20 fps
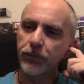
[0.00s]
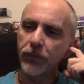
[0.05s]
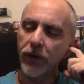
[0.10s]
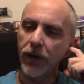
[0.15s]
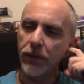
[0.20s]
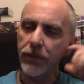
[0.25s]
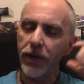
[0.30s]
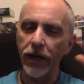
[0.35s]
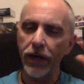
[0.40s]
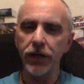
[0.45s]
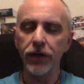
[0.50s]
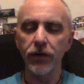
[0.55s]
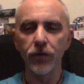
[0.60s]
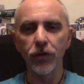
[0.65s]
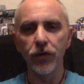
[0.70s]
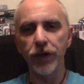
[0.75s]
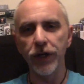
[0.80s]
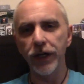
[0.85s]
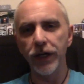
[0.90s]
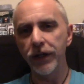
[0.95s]
not going to
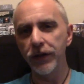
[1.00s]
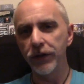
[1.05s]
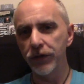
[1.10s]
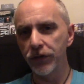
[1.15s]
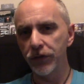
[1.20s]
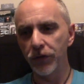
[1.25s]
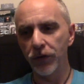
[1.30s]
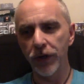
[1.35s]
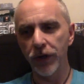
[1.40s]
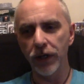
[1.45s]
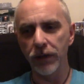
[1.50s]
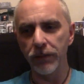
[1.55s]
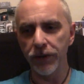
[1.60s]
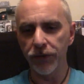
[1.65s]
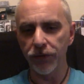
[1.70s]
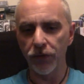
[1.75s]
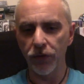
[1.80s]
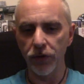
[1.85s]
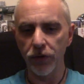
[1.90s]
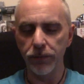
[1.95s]
ruin any of the story
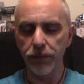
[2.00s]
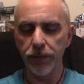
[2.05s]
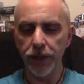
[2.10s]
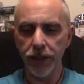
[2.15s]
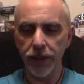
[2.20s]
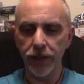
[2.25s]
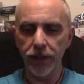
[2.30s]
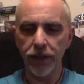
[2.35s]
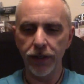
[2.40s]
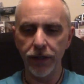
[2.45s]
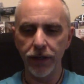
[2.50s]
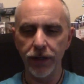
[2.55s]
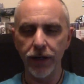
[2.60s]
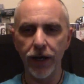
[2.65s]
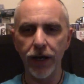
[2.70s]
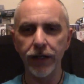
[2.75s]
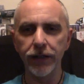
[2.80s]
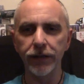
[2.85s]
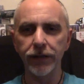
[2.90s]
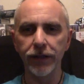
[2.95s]
elements for you, but
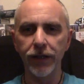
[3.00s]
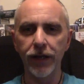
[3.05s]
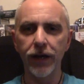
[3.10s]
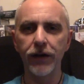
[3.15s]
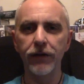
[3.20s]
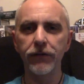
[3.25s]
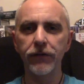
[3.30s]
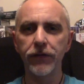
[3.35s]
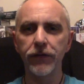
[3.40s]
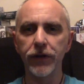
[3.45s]
I love the